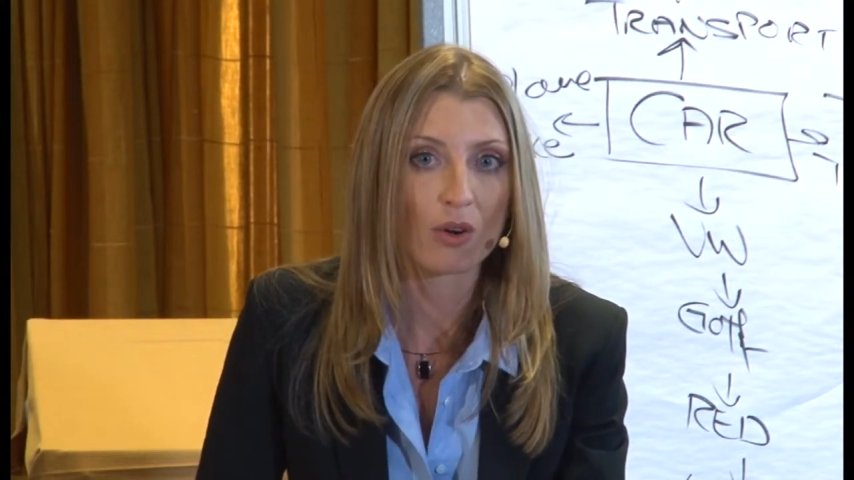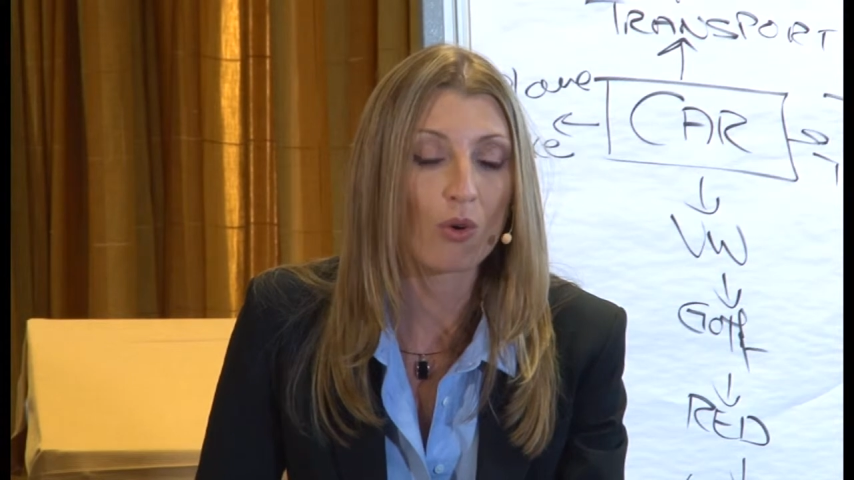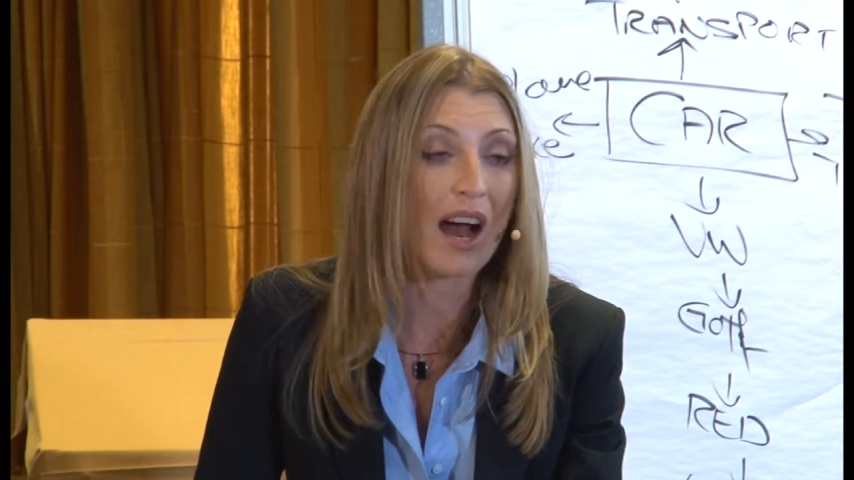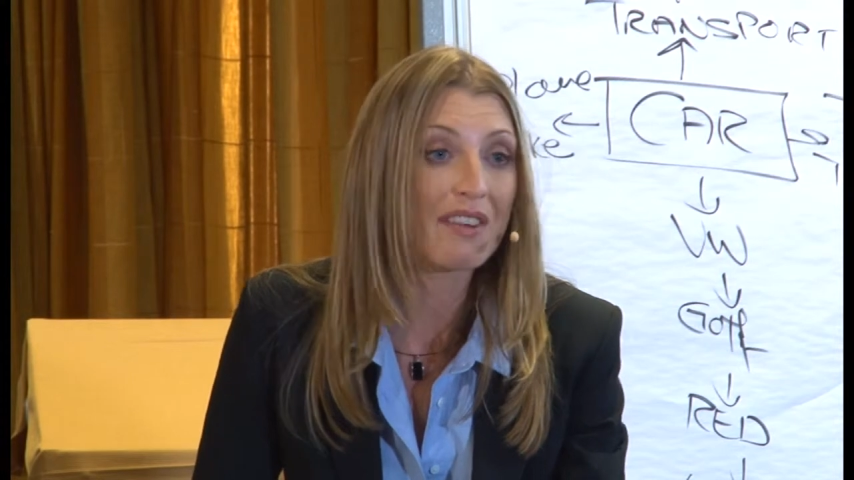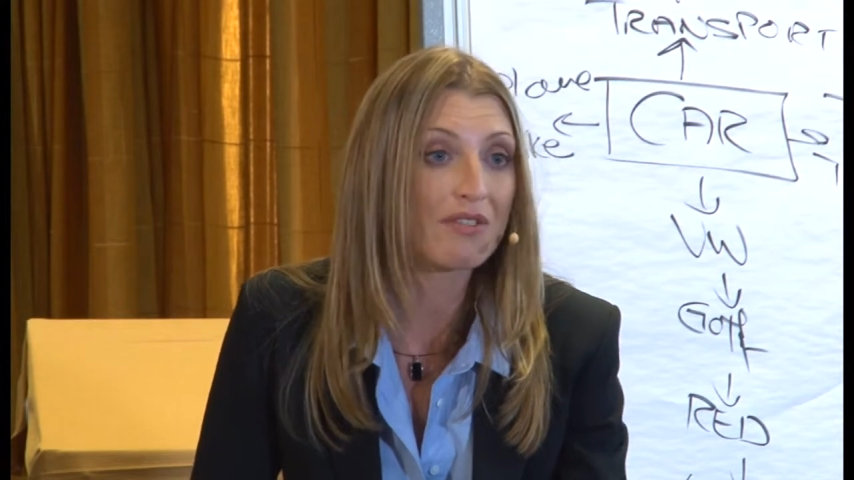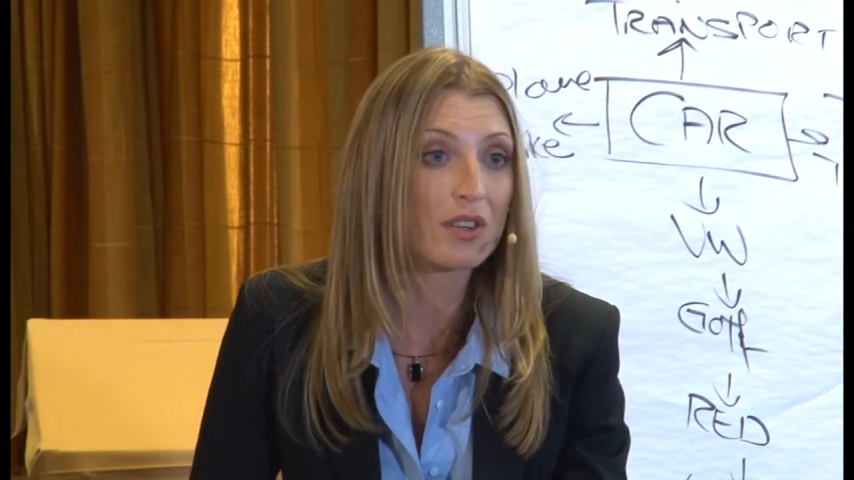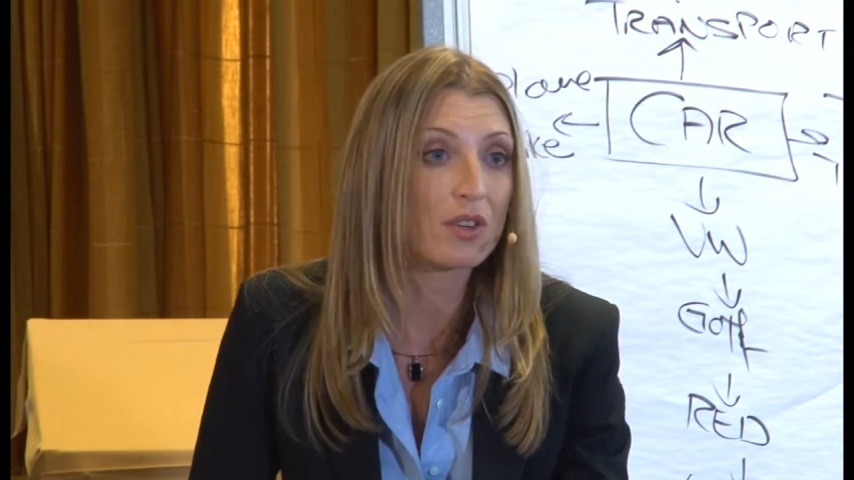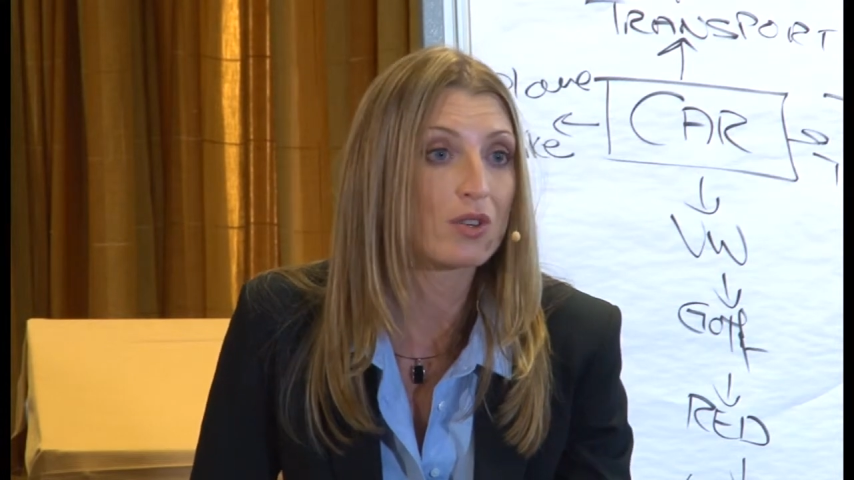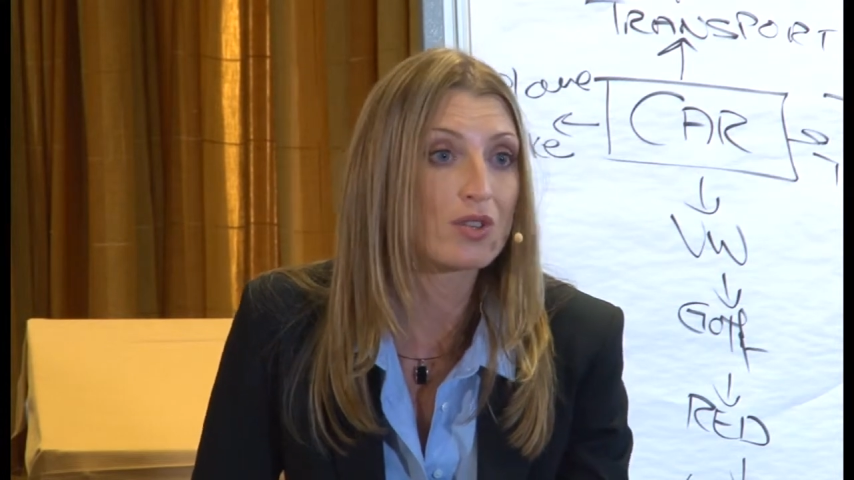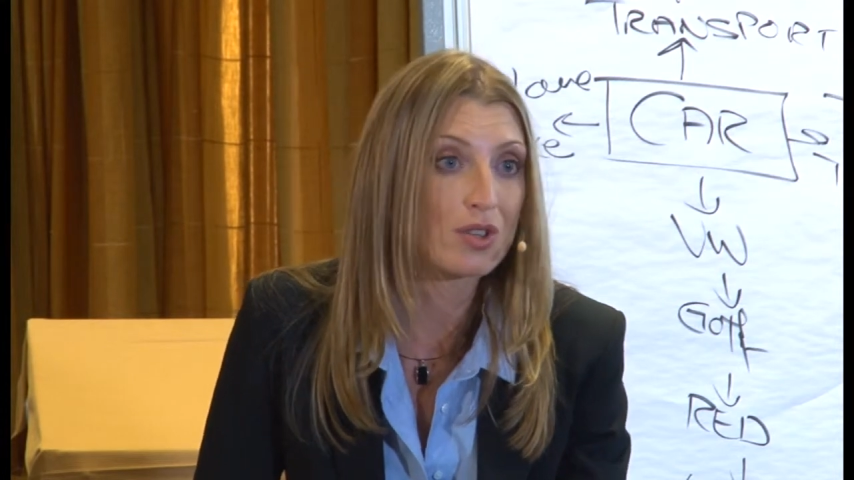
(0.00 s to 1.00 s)
or I feel
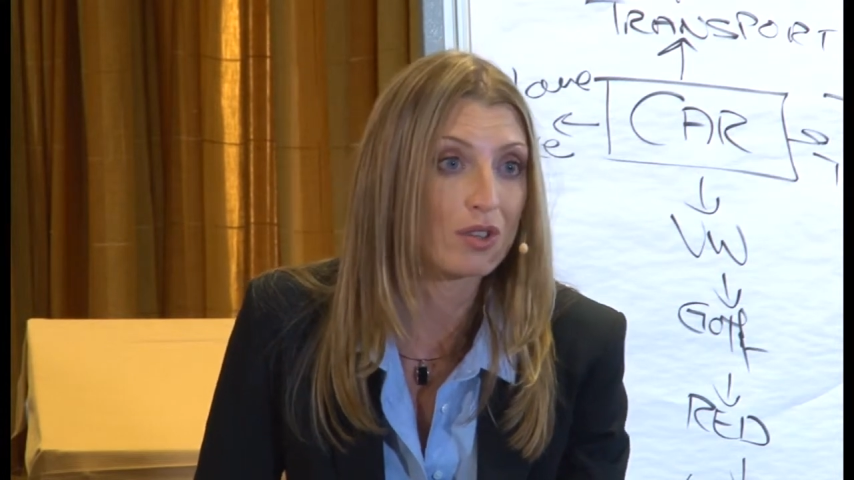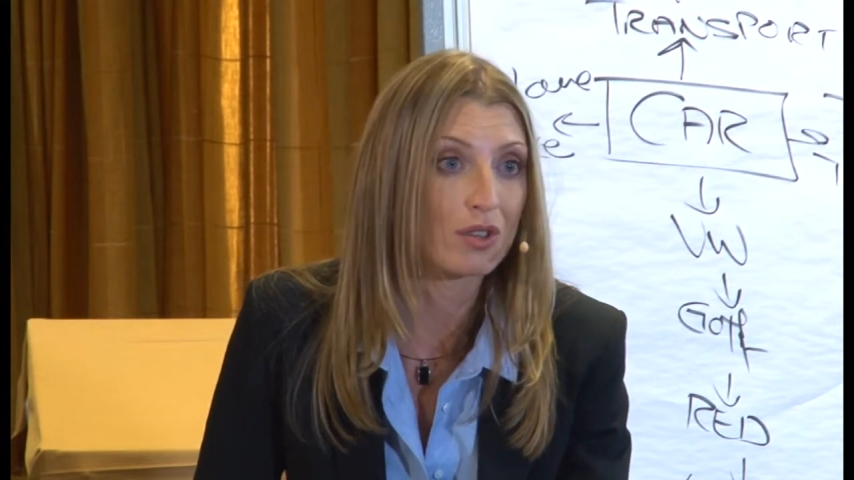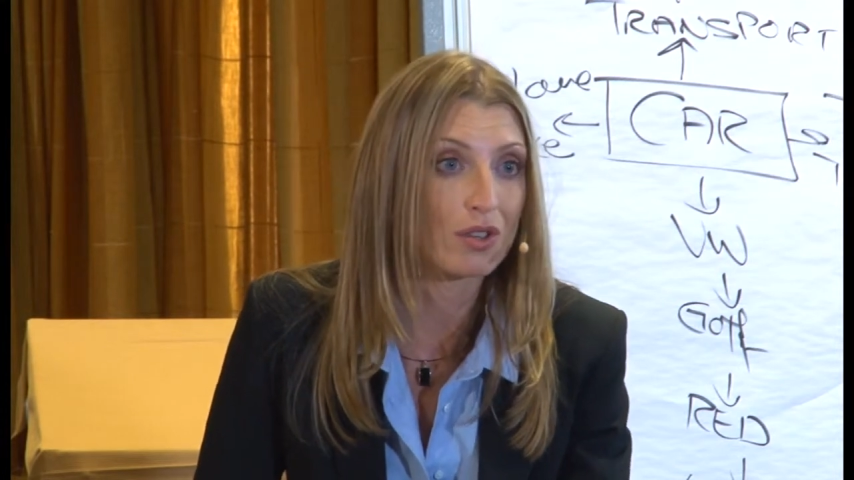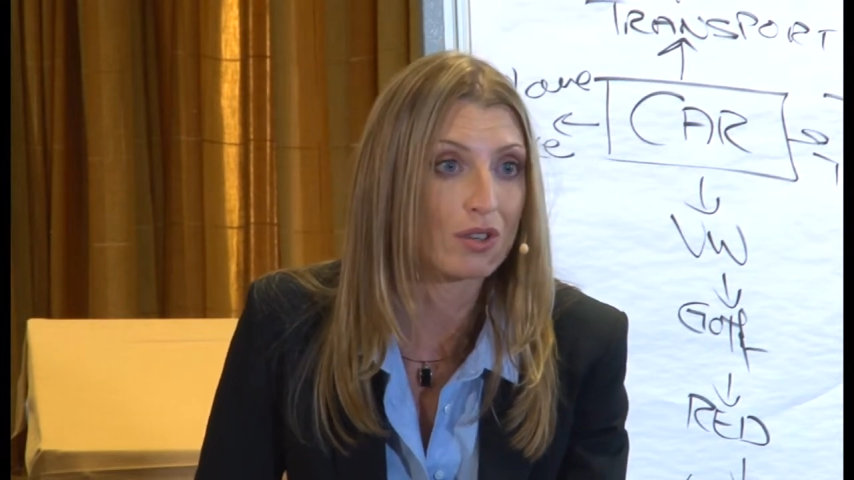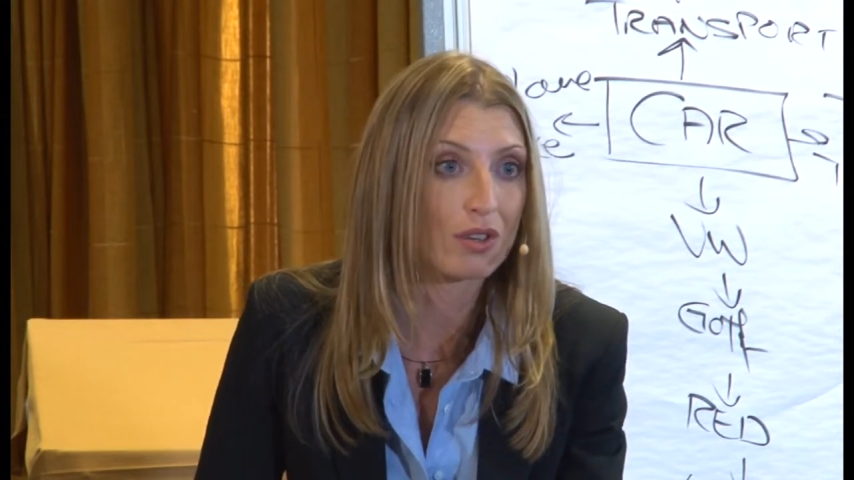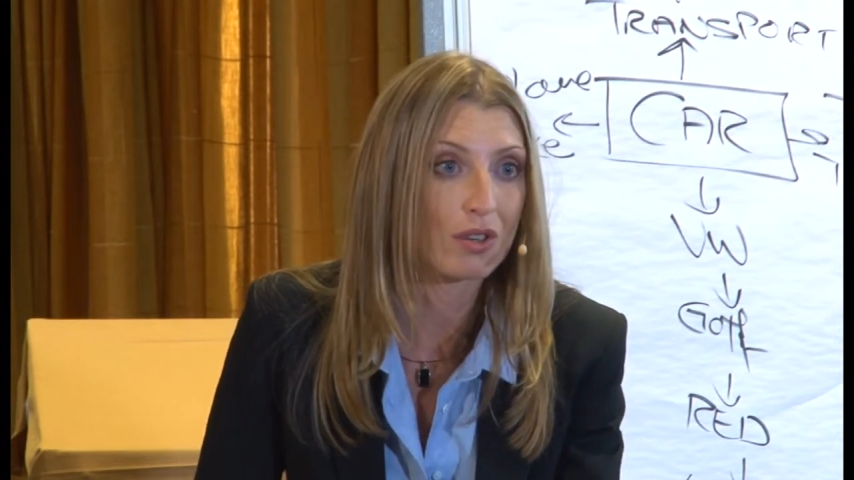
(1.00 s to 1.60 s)
concerned,